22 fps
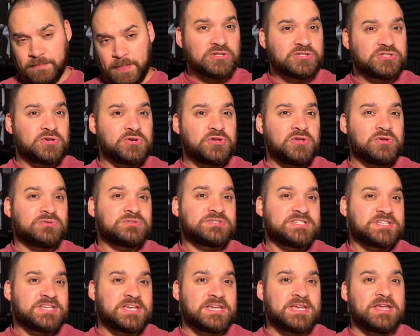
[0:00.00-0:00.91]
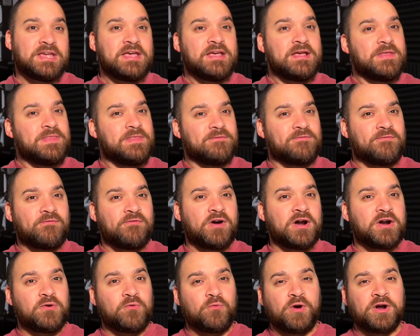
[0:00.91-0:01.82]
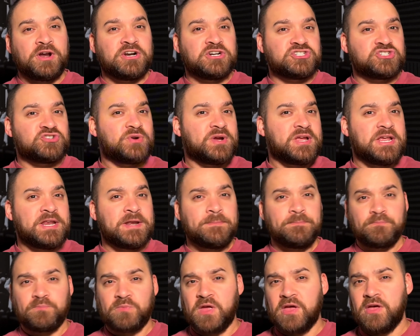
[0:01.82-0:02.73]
Also, you'll see the Front Runner train.